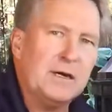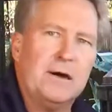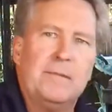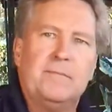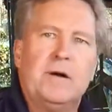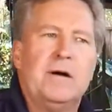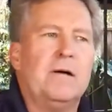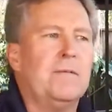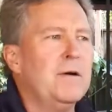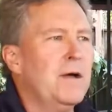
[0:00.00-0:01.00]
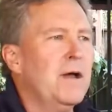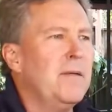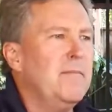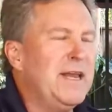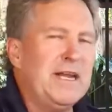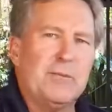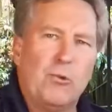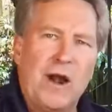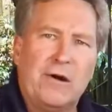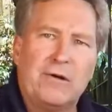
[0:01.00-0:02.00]
um, uh, medium
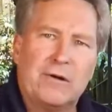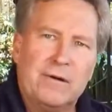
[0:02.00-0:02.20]
rare,